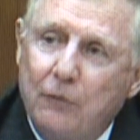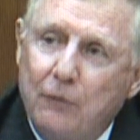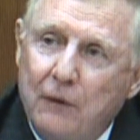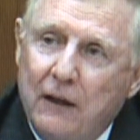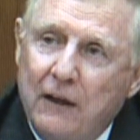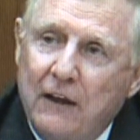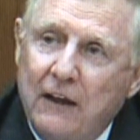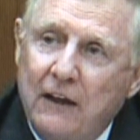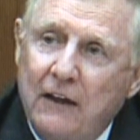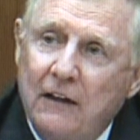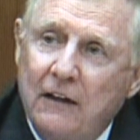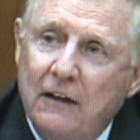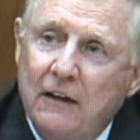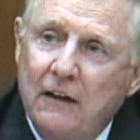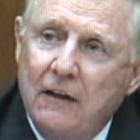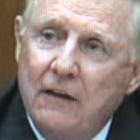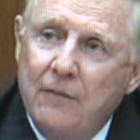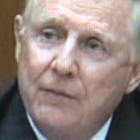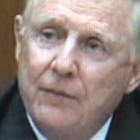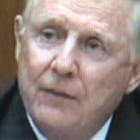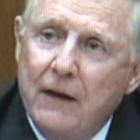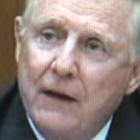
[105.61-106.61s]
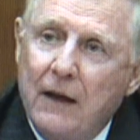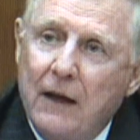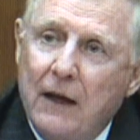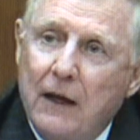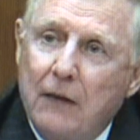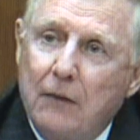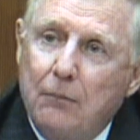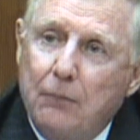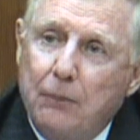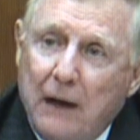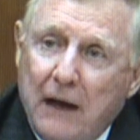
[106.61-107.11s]
committee
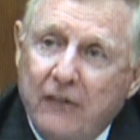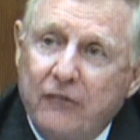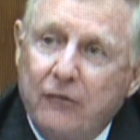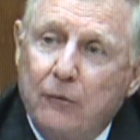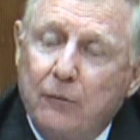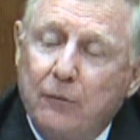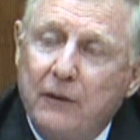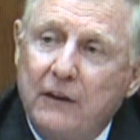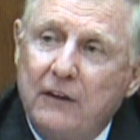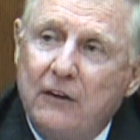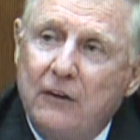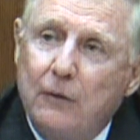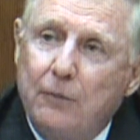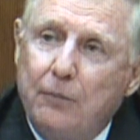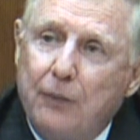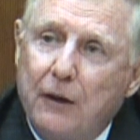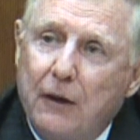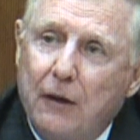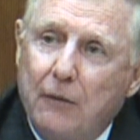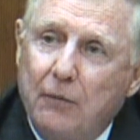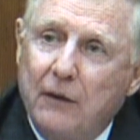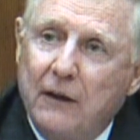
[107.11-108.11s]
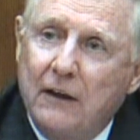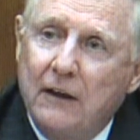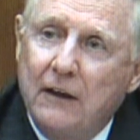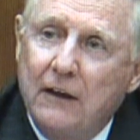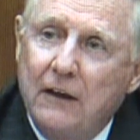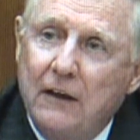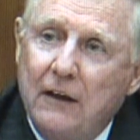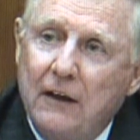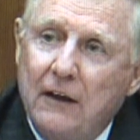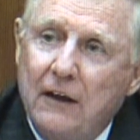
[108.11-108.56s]
and possibly to the public?